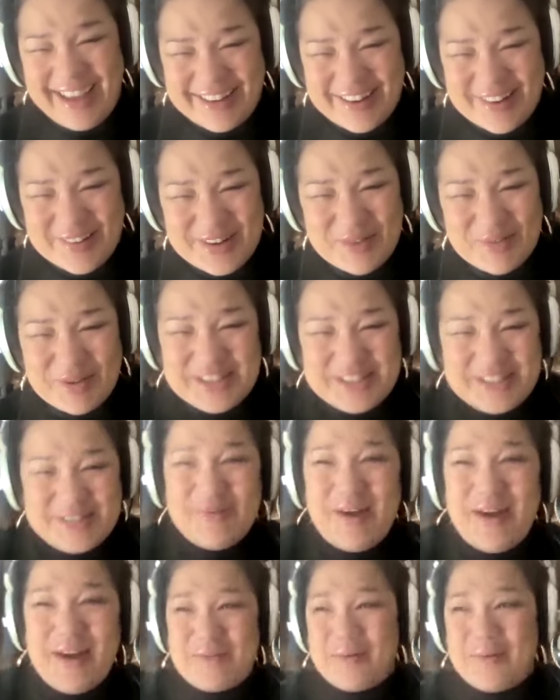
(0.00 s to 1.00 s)
I don't know what
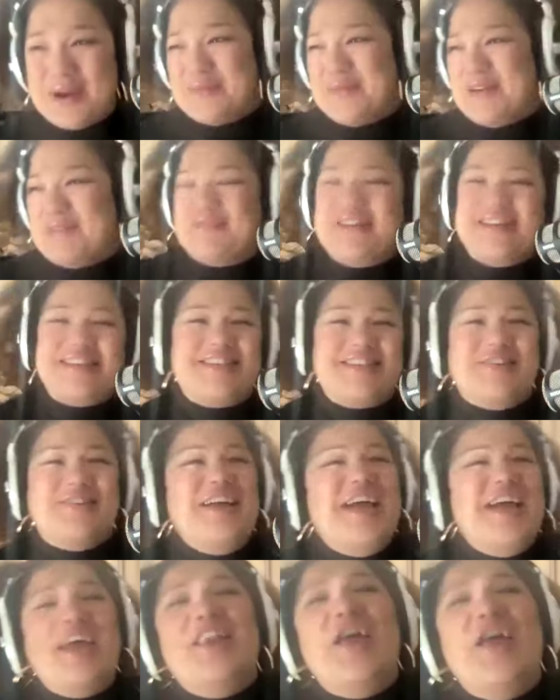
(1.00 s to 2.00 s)
you are. Where do we fit
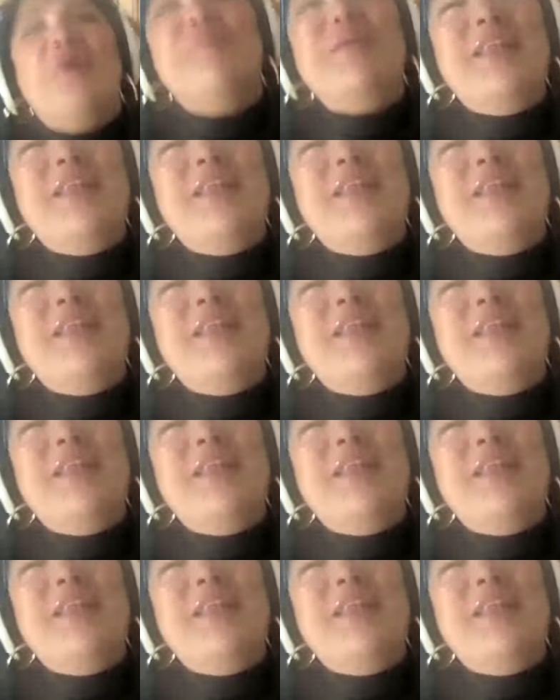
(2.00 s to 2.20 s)
you? No,